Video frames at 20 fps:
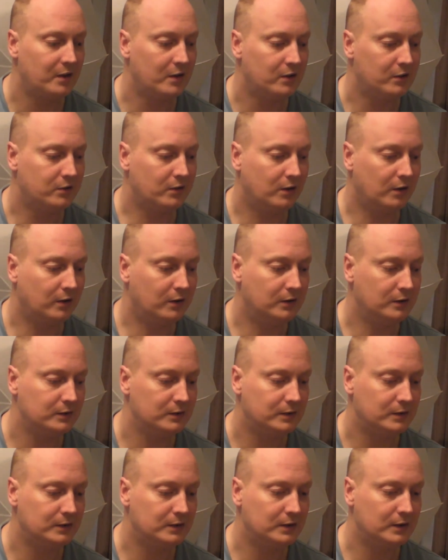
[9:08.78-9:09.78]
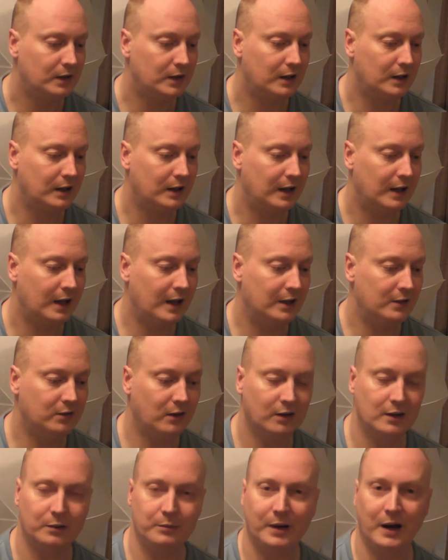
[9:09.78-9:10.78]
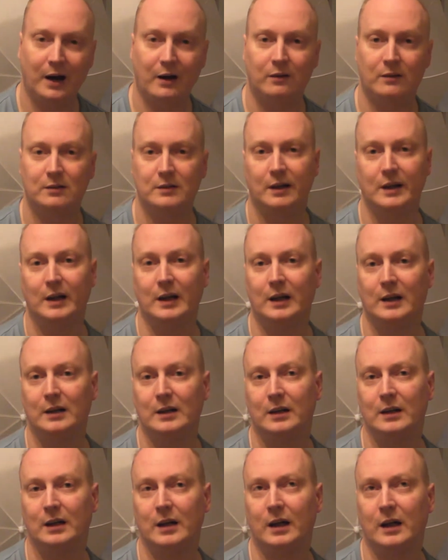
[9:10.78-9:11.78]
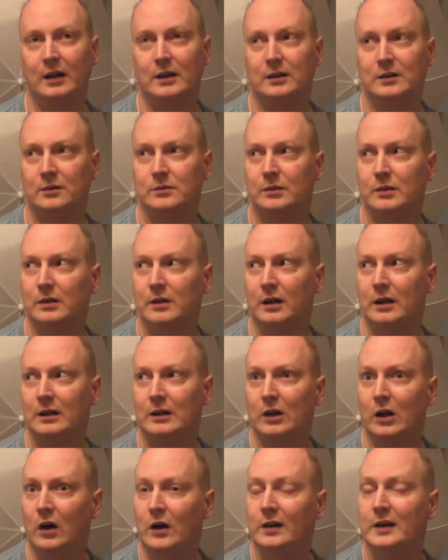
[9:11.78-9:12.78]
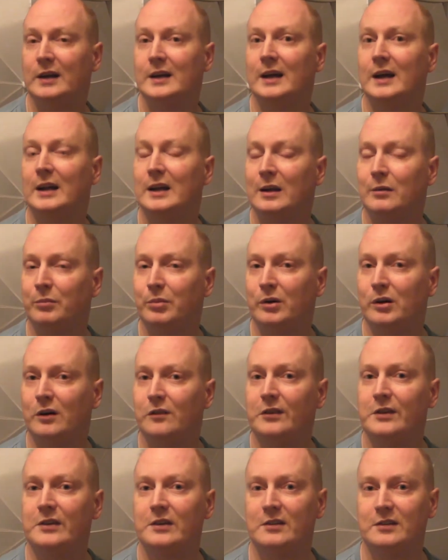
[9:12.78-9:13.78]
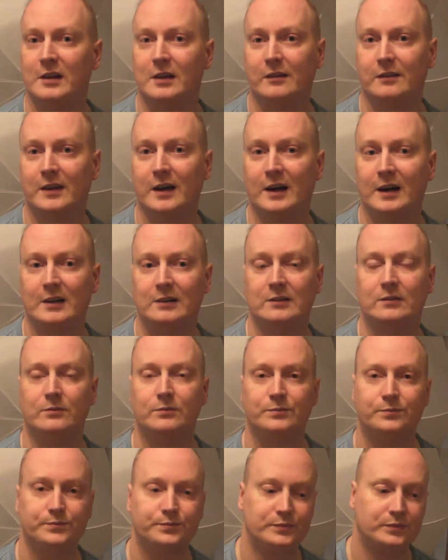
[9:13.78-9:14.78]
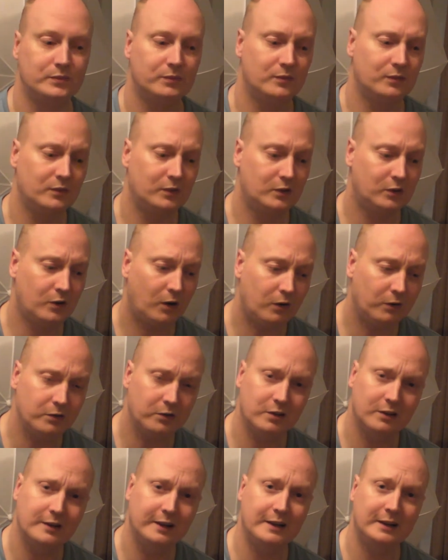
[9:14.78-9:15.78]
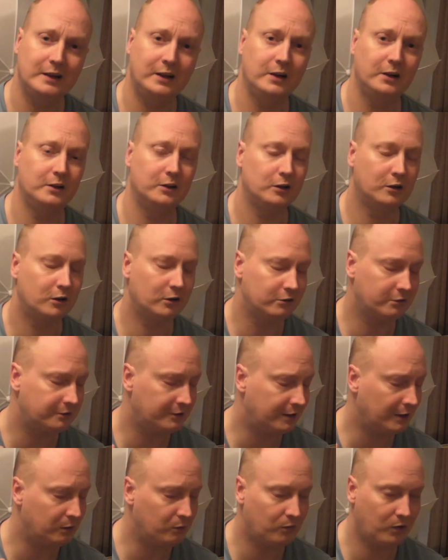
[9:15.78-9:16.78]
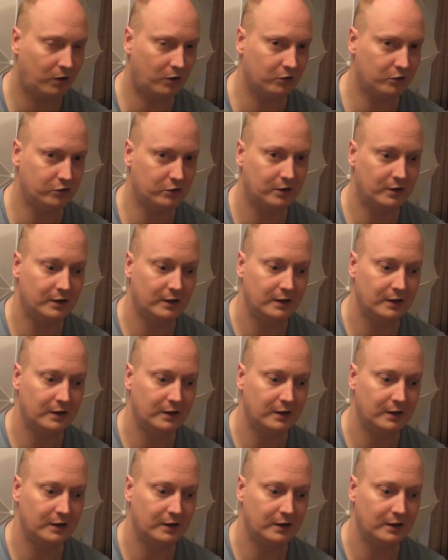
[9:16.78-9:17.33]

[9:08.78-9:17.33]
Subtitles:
So it's all about learning and improving yourself, guys. Constantly learn, constantly watch.